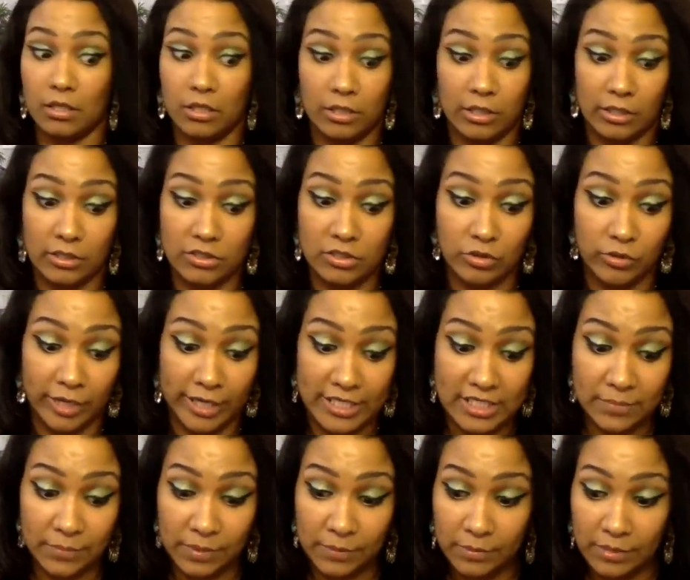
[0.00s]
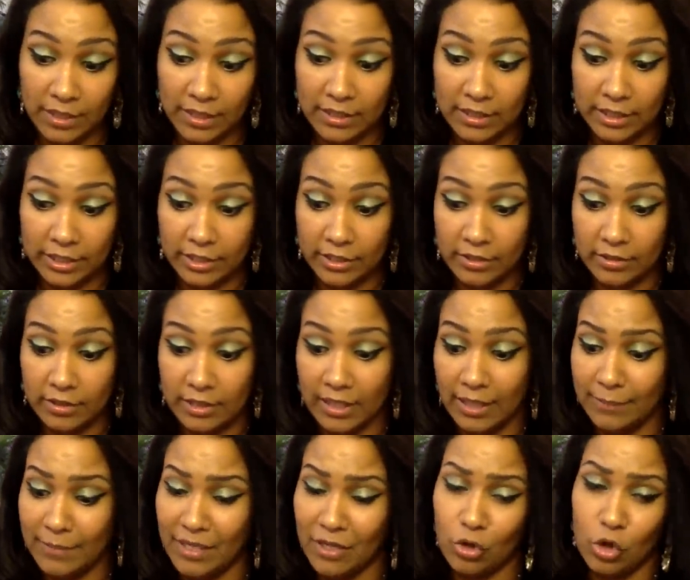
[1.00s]
there's crazy people out there, and
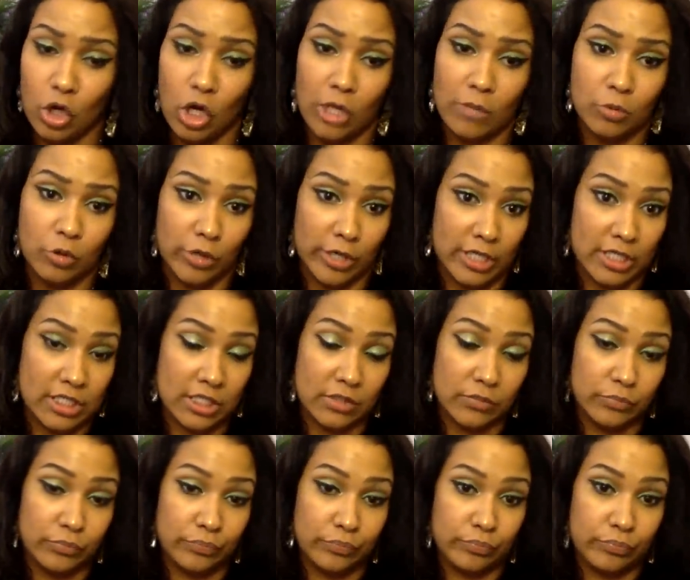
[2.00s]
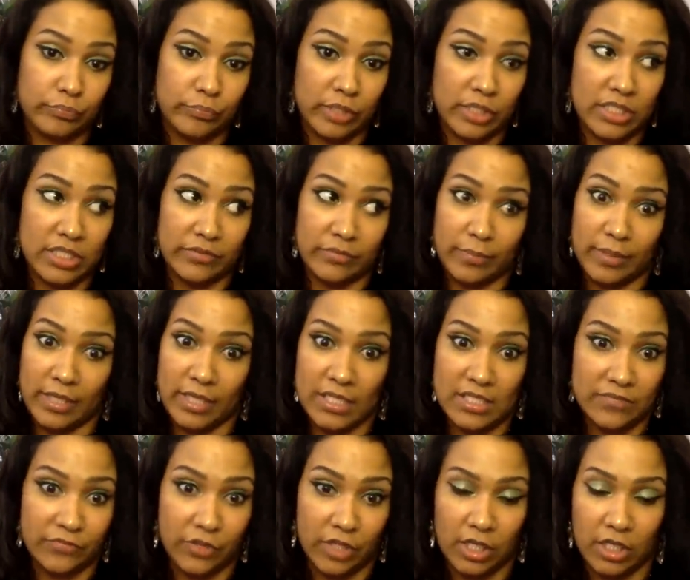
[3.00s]
I'm not gonna call them crazy because everybody
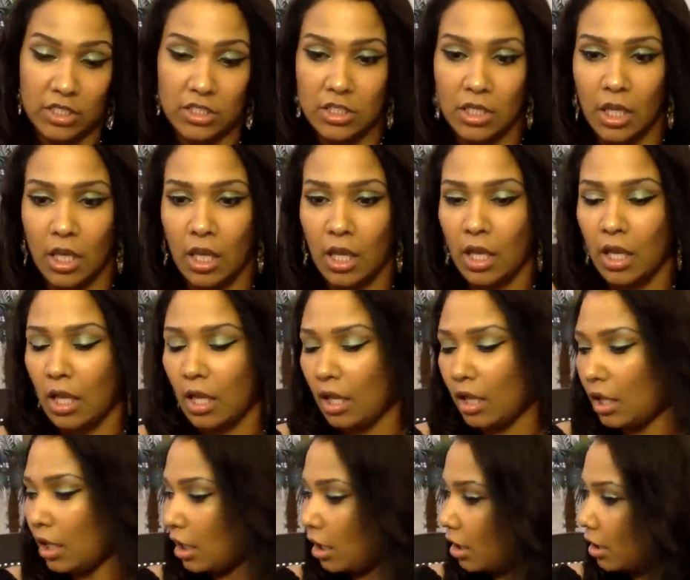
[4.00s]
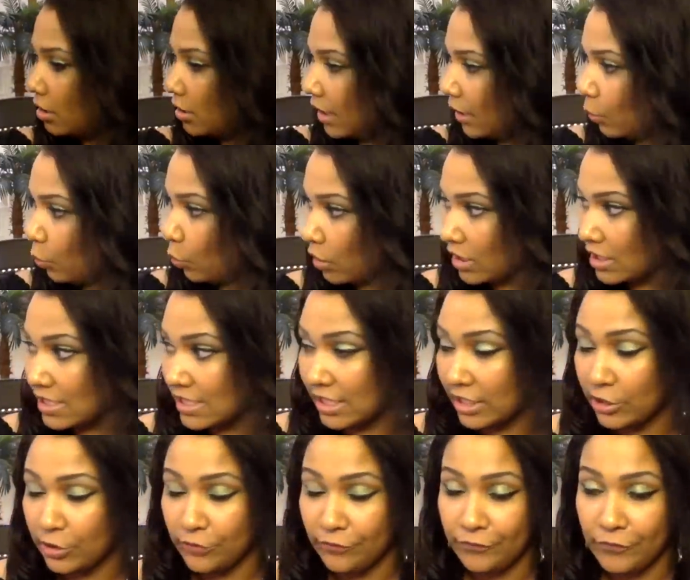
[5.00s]
has a fetish that want to
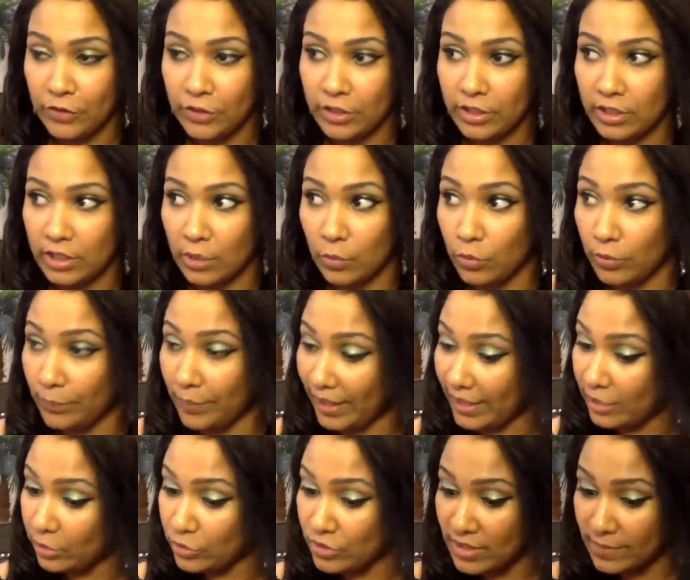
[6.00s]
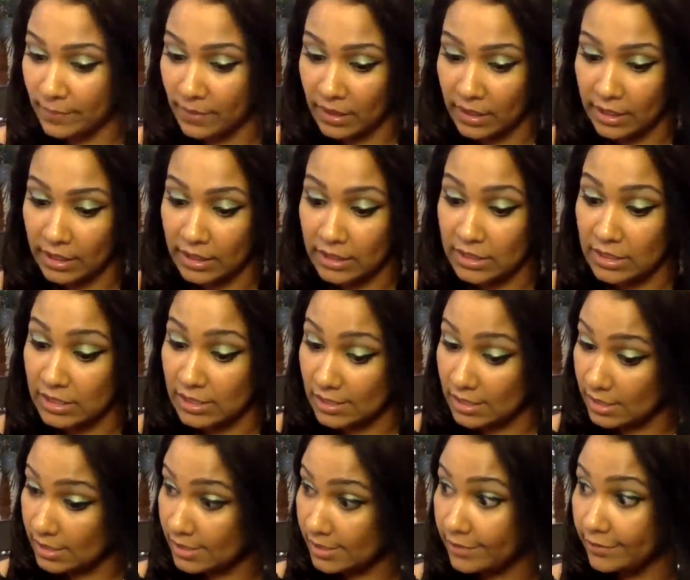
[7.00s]
see your foot and will pay you some money to,
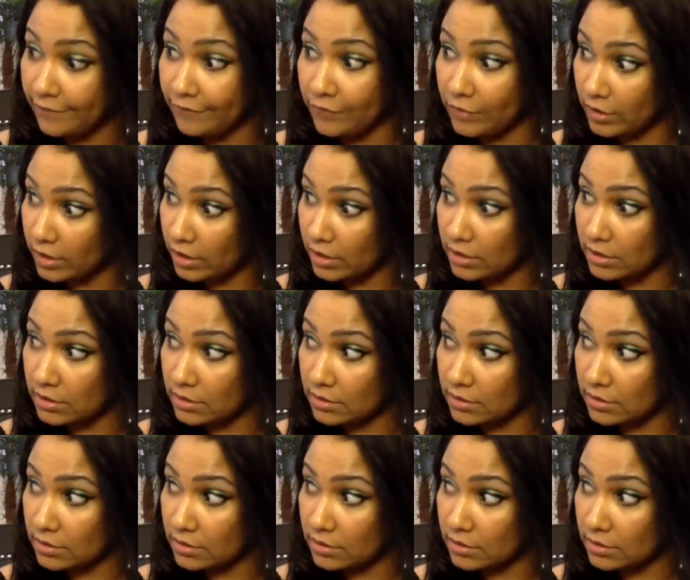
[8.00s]
to see a foot.